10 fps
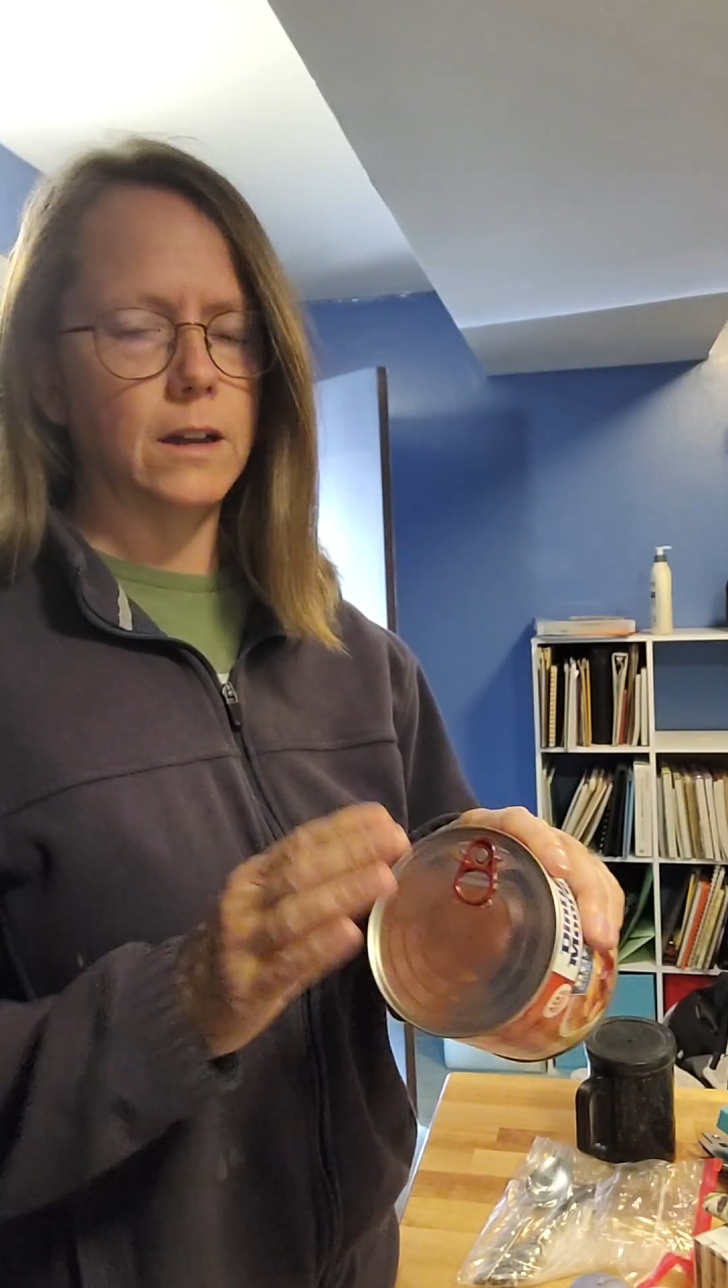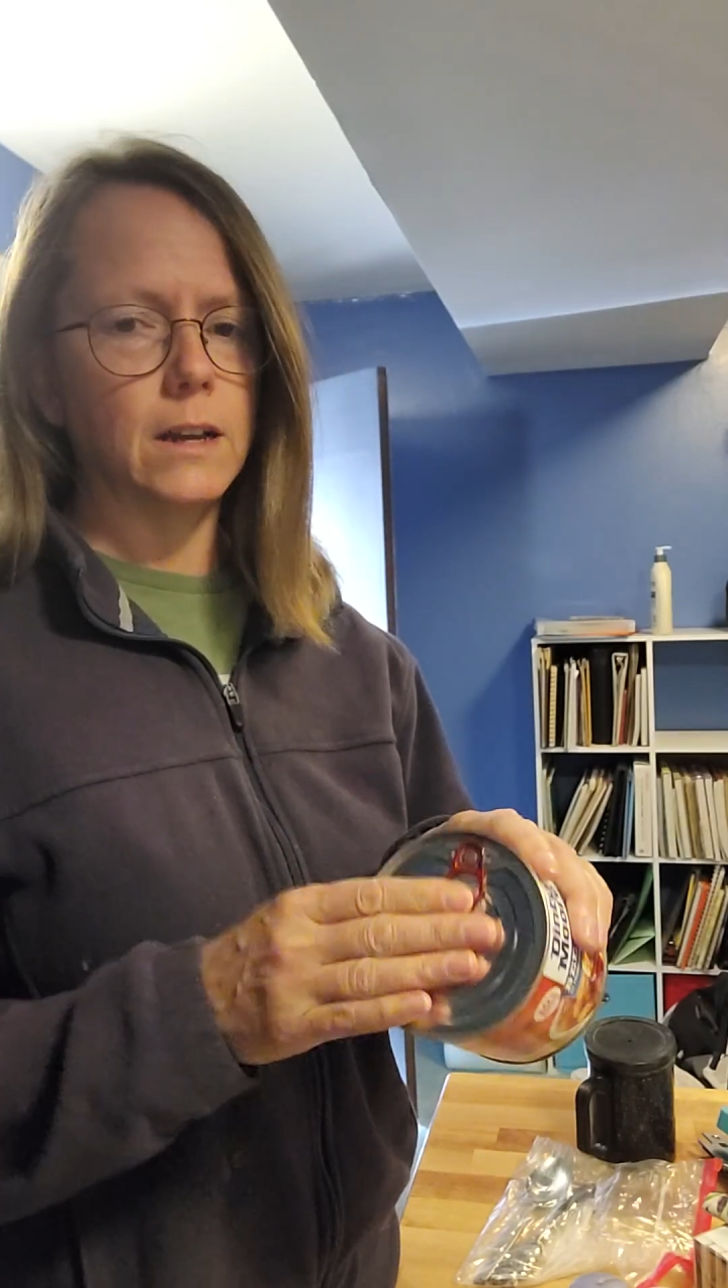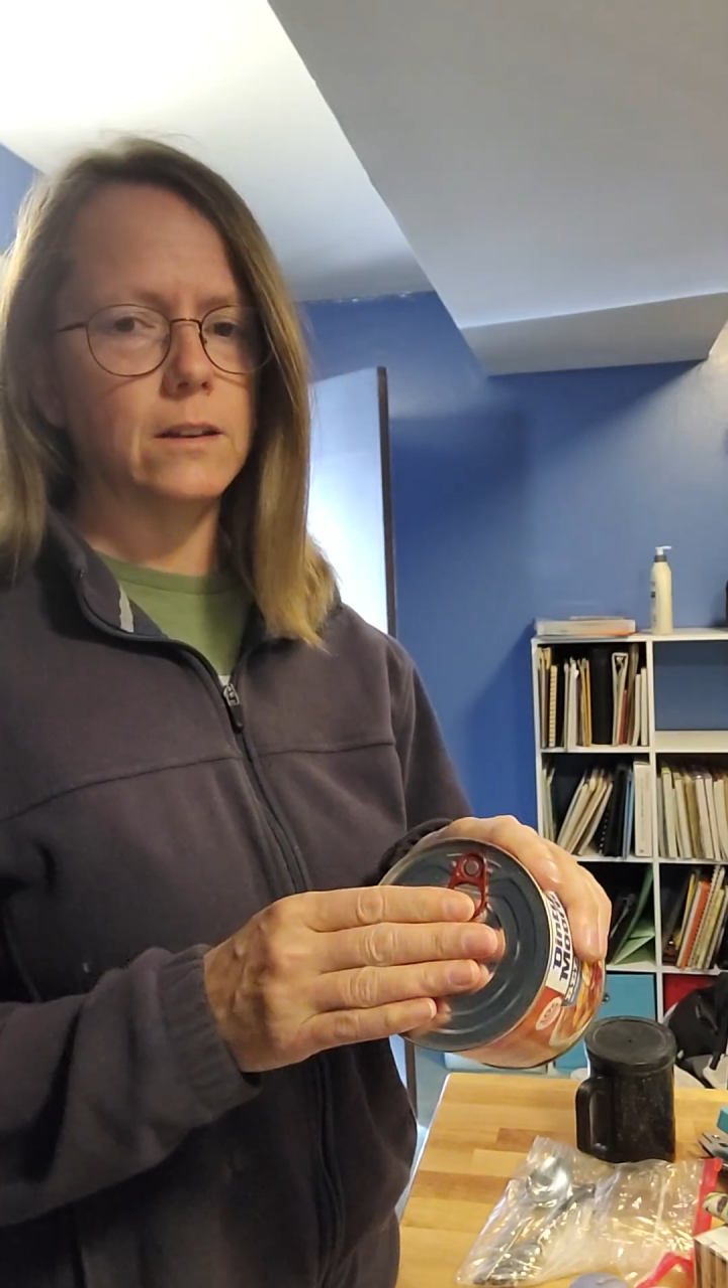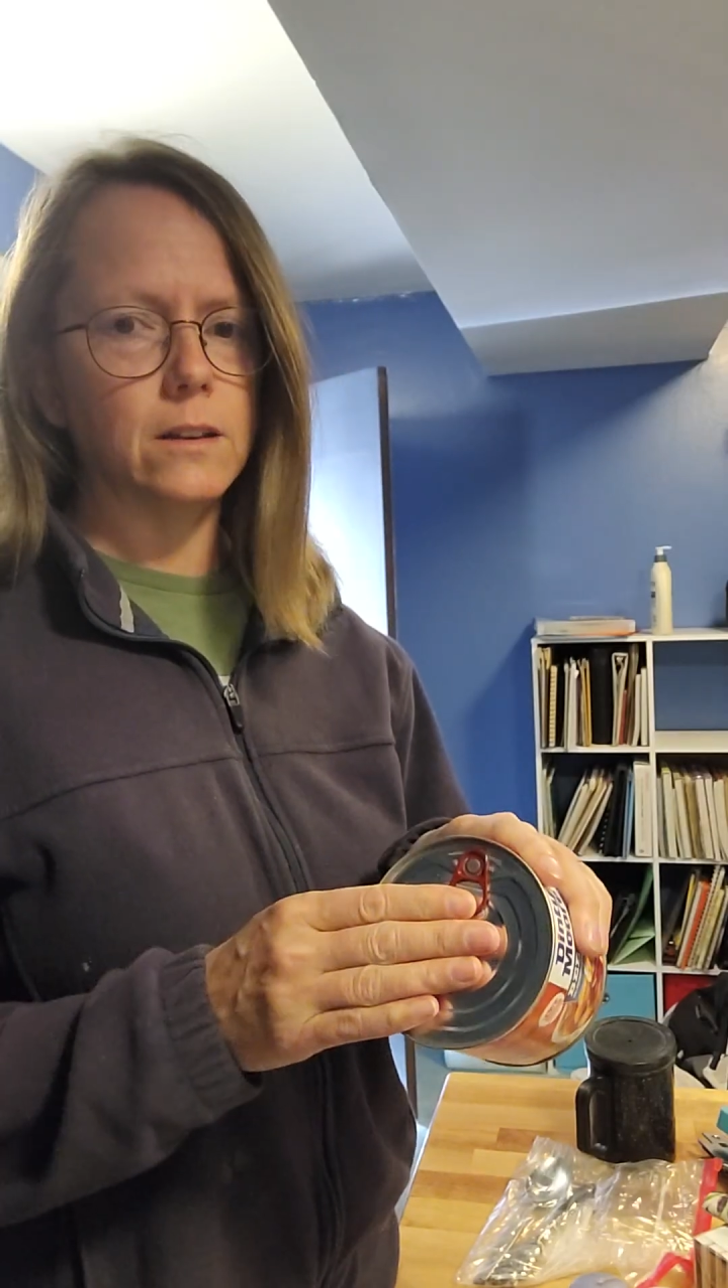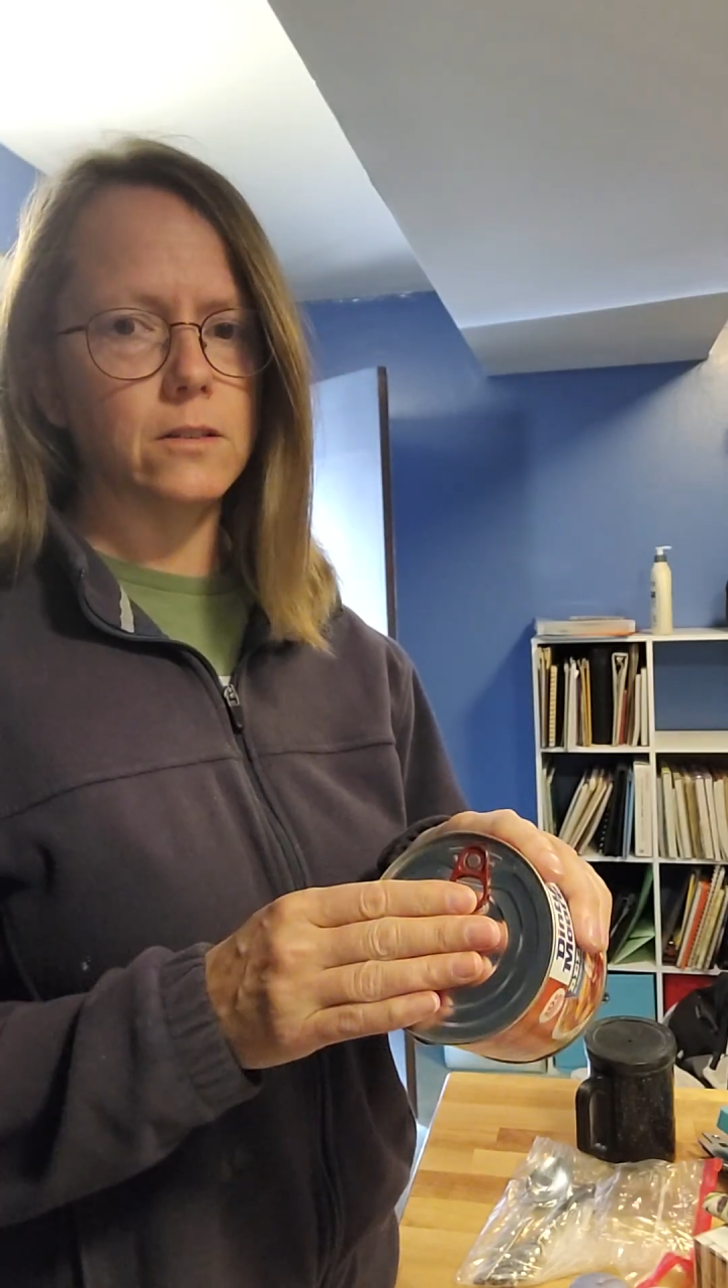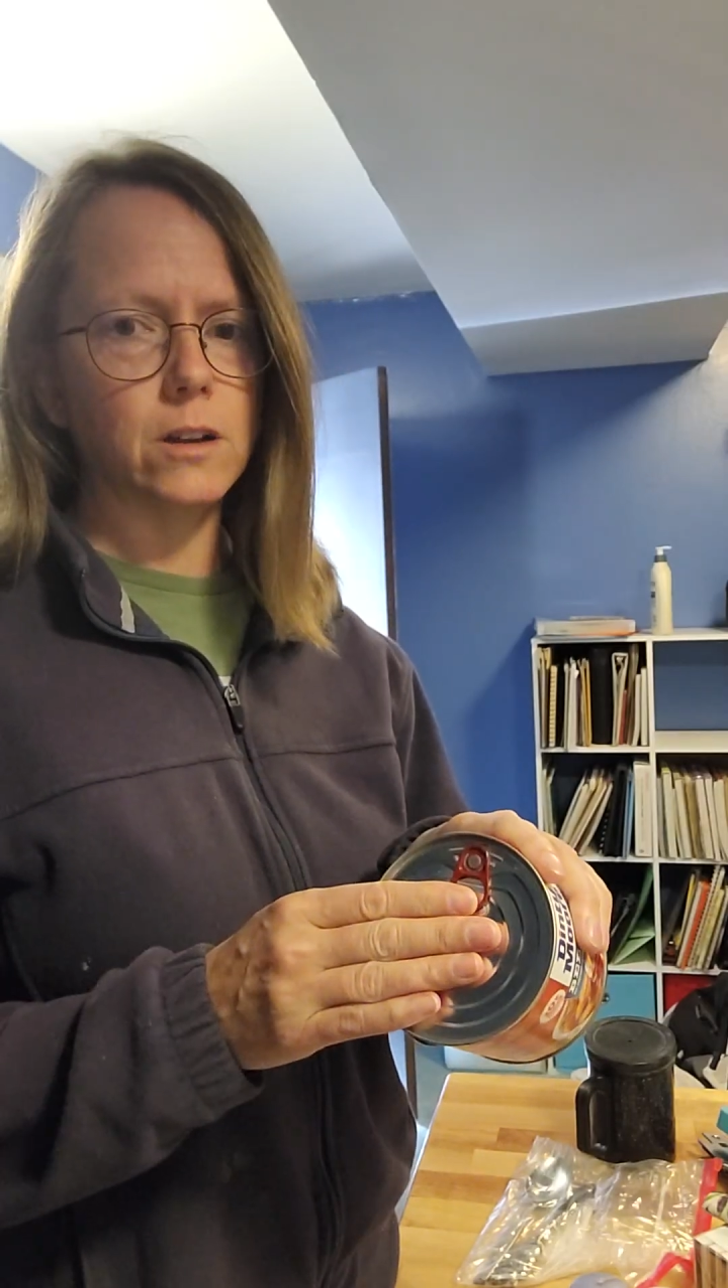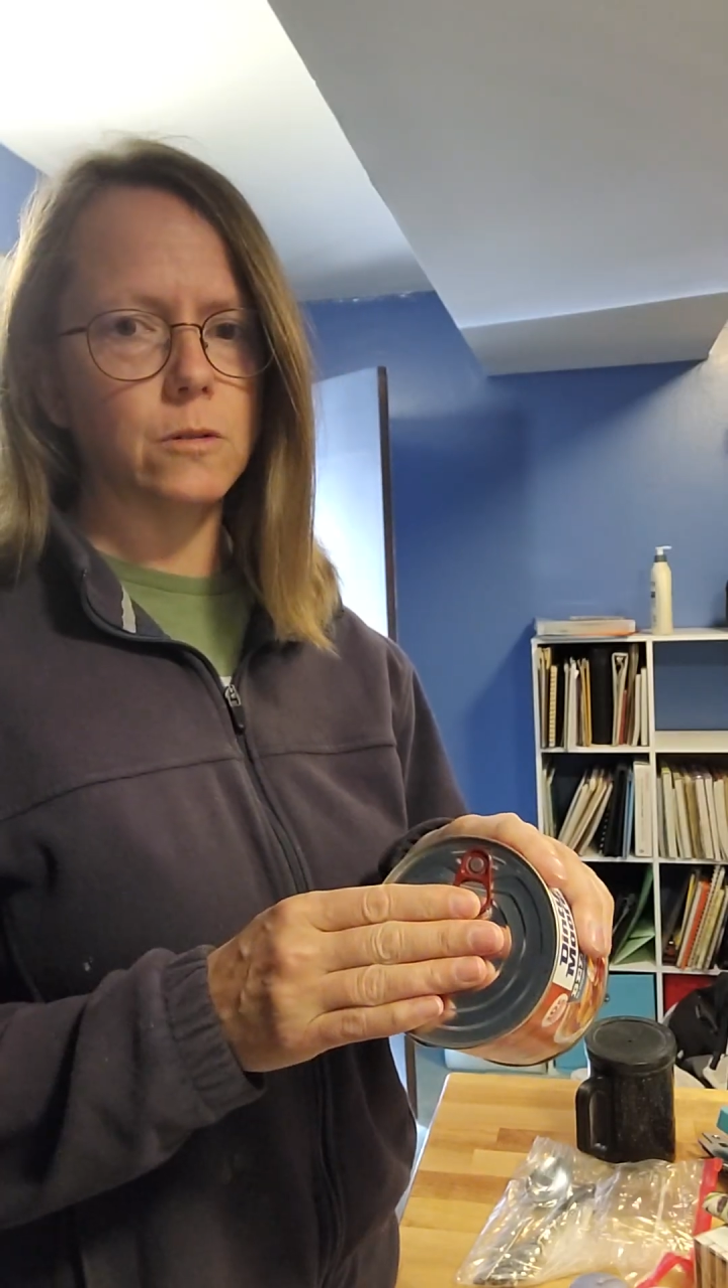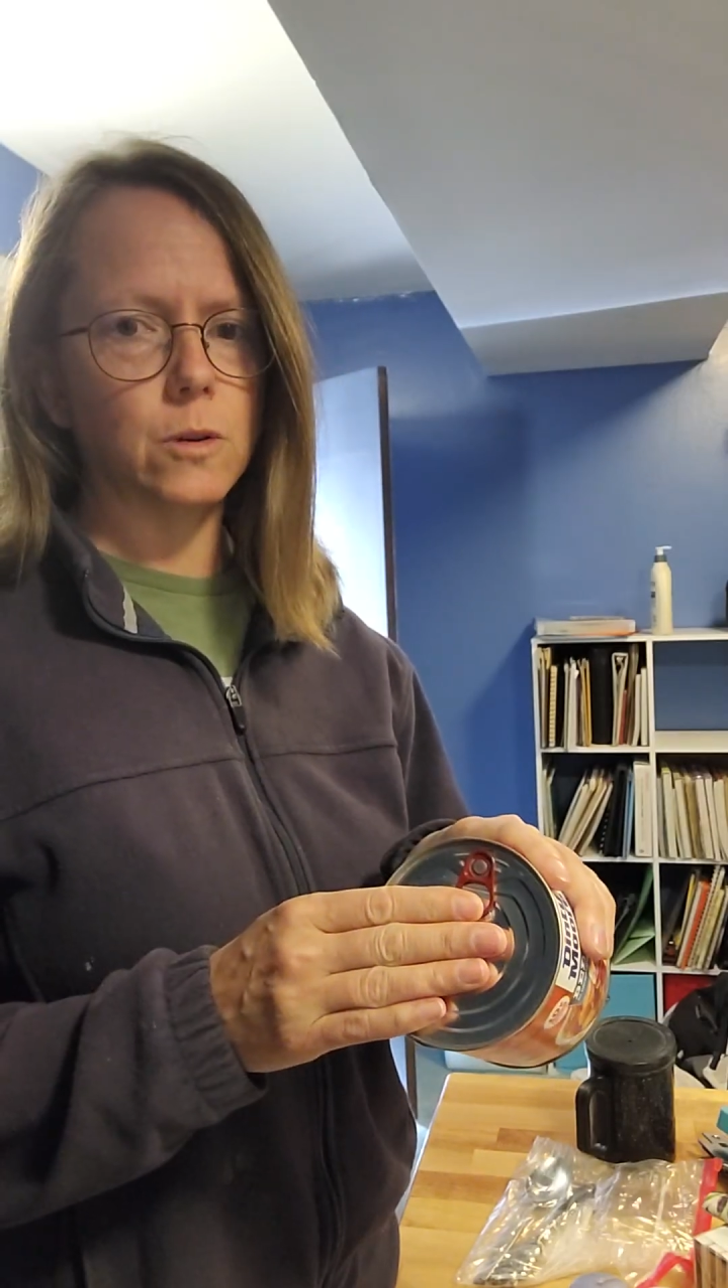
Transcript: and does not